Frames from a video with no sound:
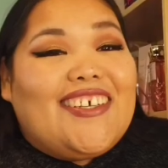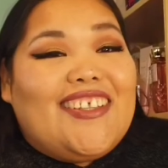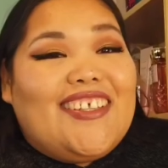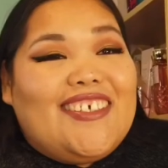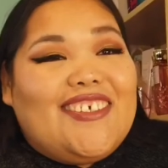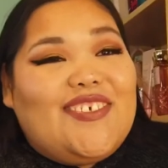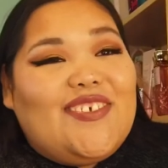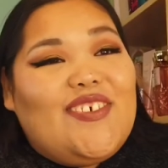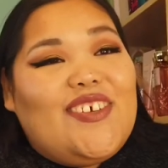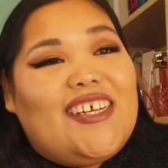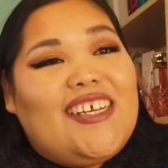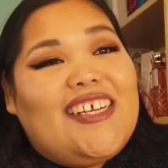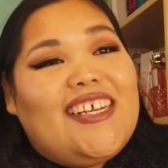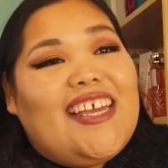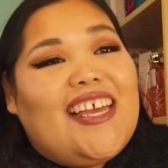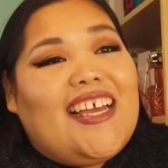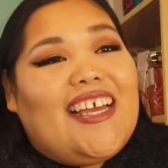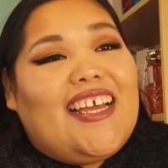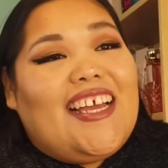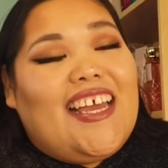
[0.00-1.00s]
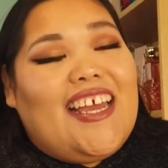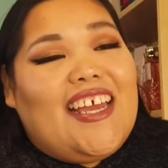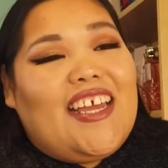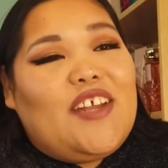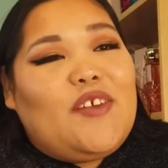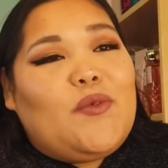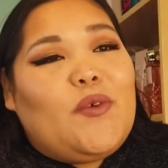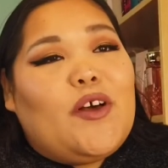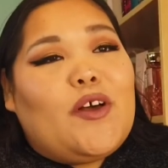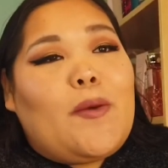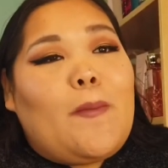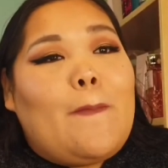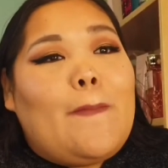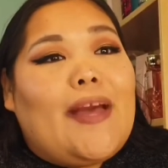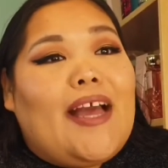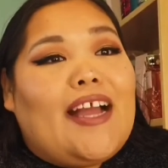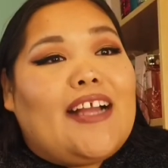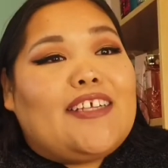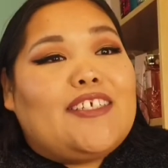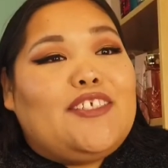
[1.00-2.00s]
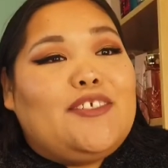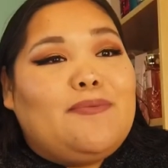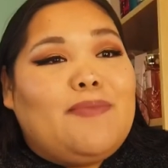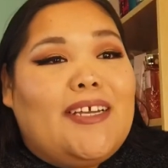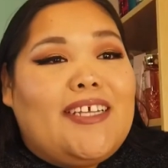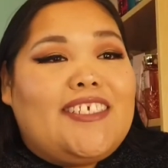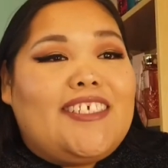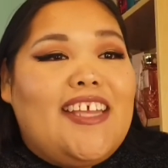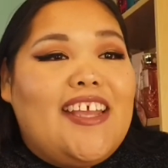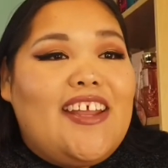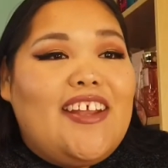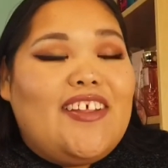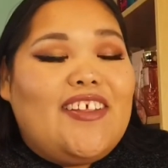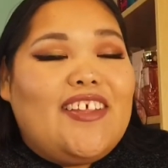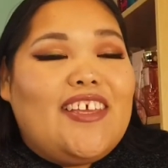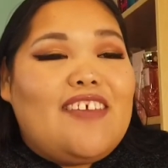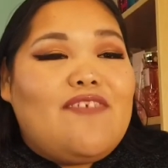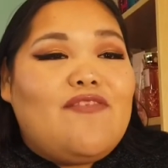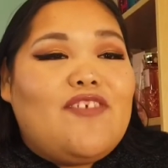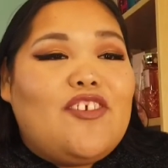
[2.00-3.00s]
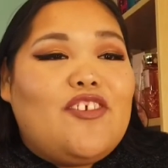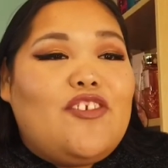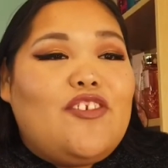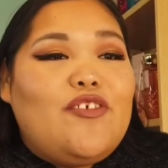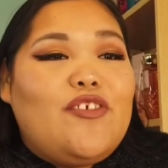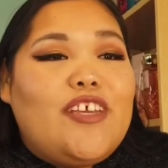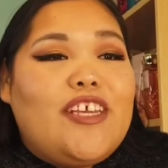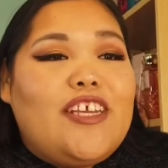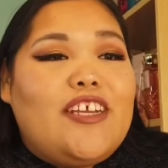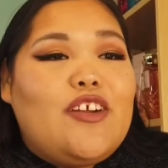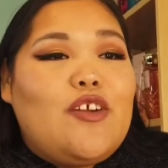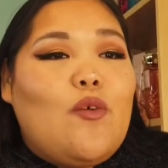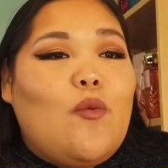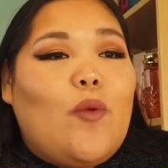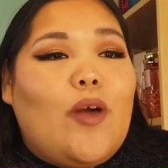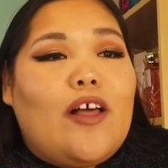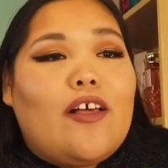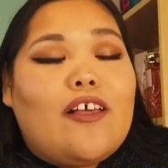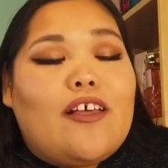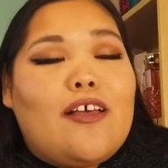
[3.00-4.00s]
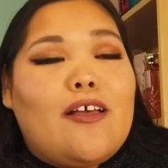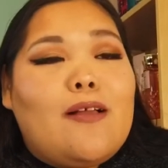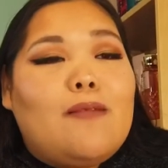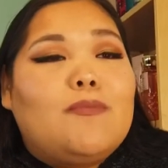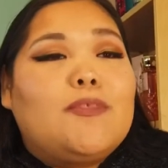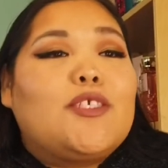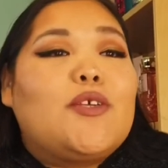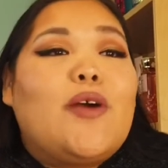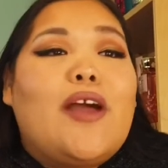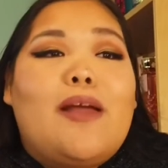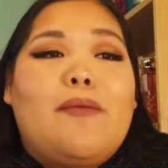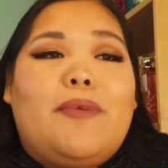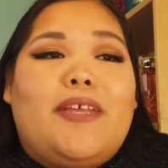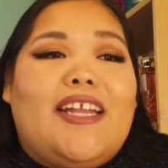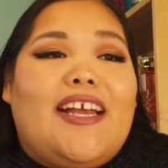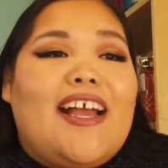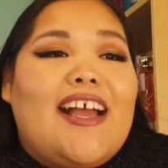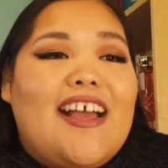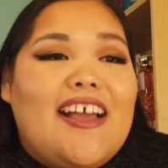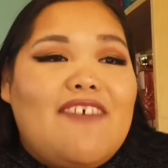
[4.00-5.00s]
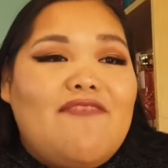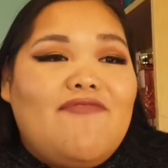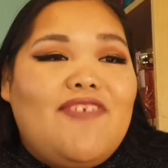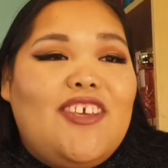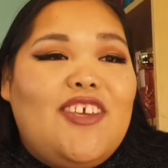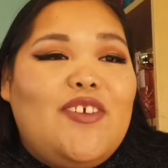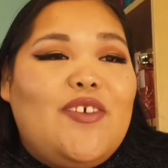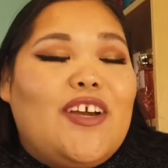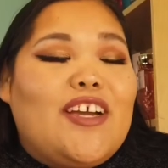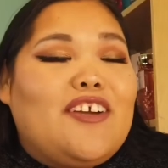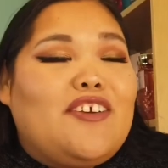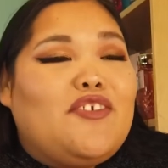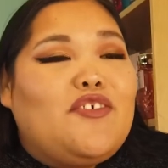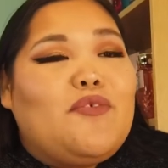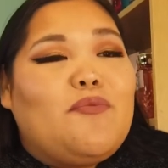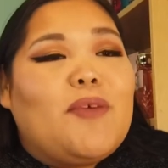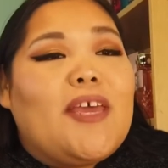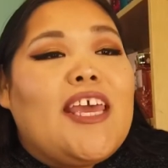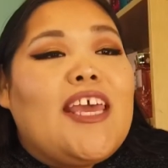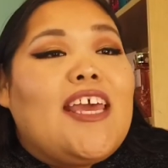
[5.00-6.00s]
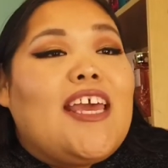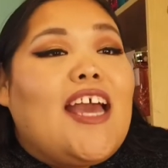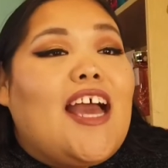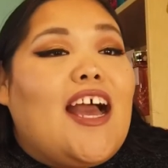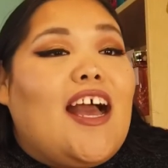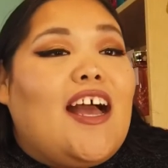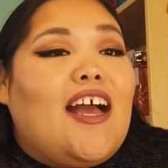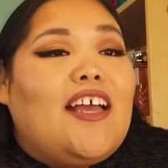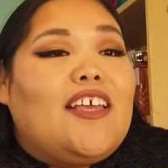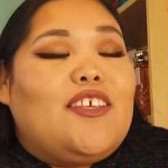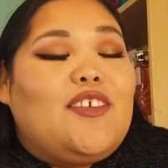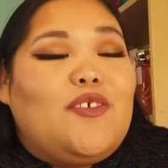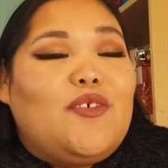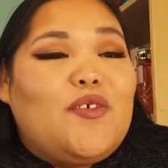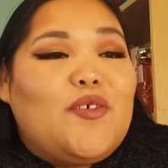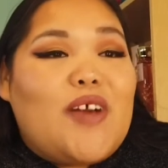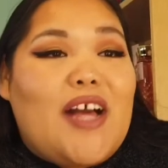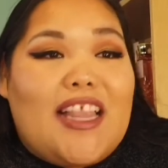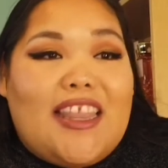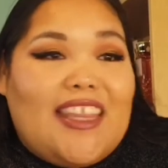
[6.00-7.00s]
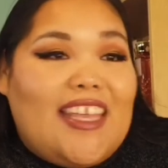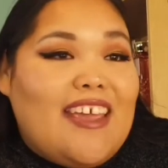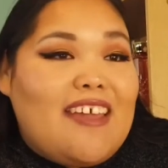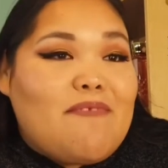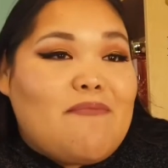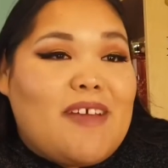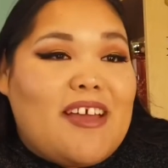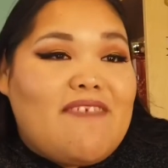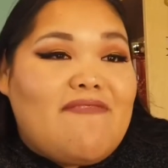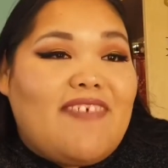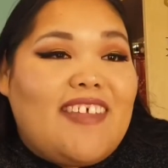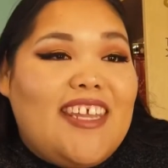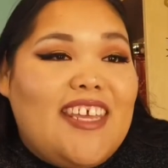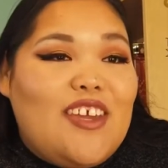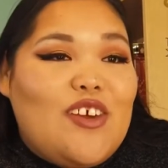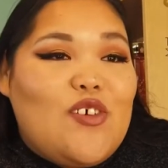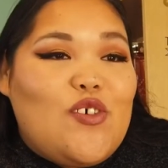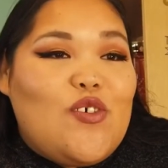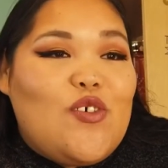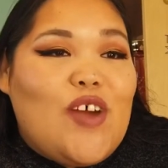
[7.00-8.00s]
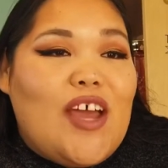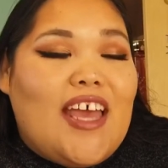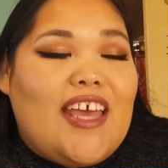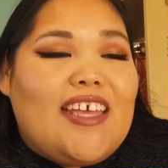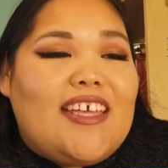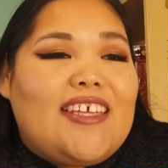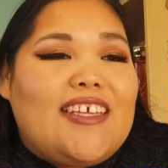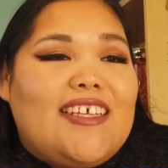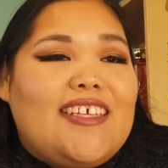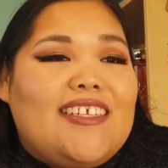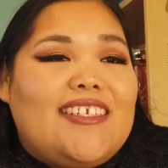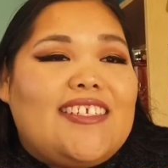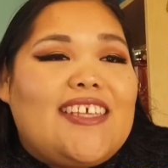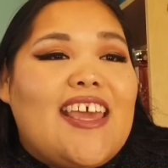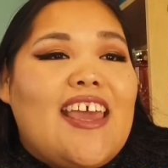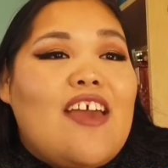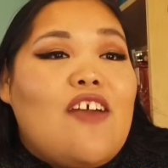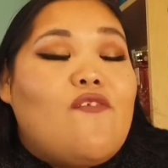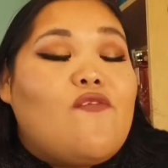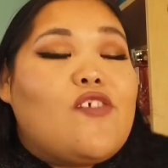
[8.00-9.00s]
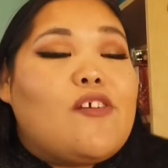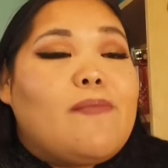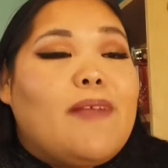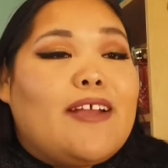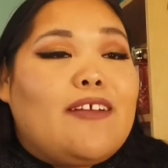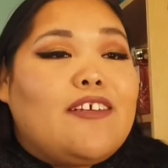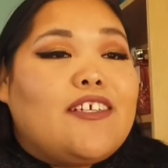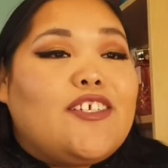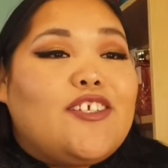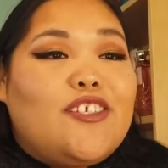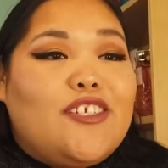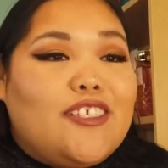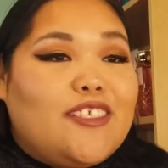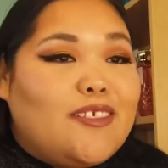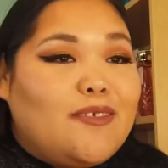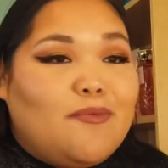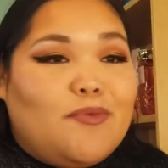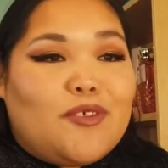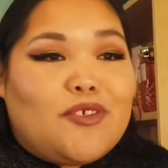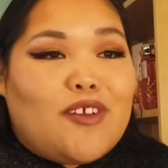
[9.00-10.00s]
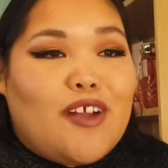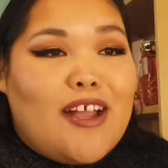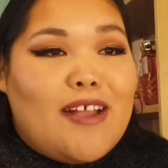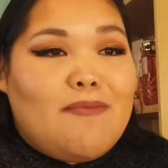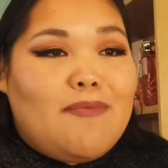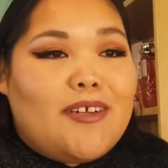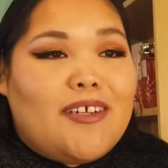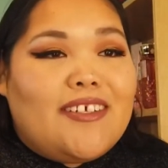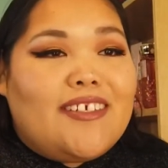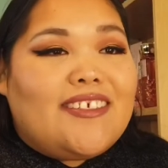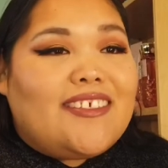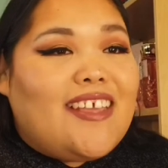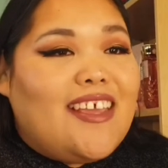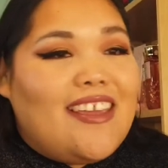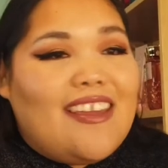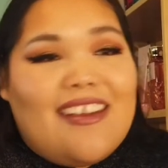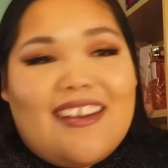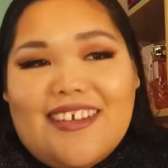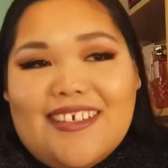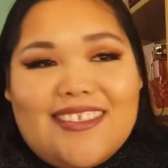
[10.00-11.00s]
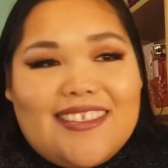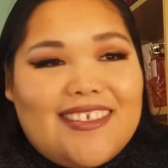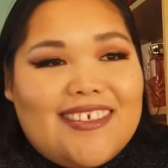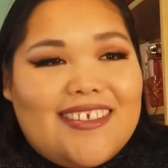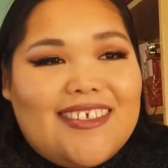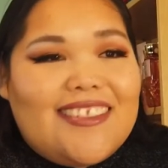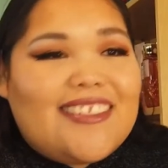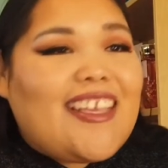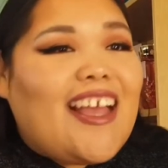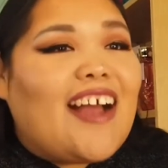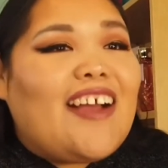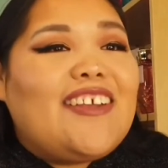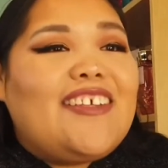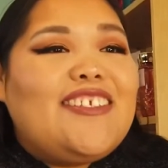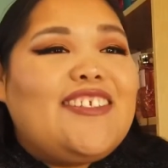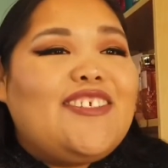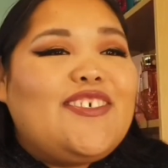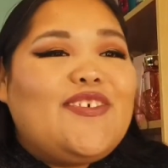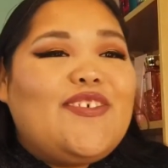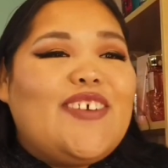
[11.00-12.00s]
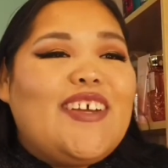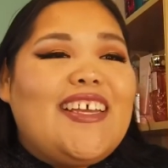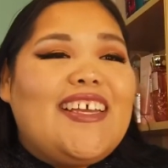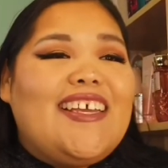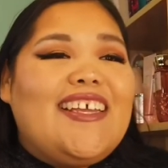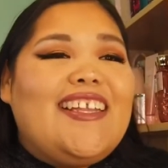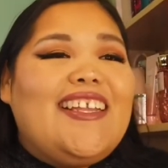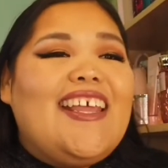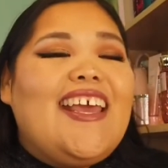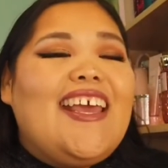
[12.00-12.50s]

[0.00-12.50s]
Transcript: Swakweku, and welcome back to my channel. If you're new here, welcome. So happy to have you. I hope you like my video. And for my returning subscribers, hey cousins, how you doing?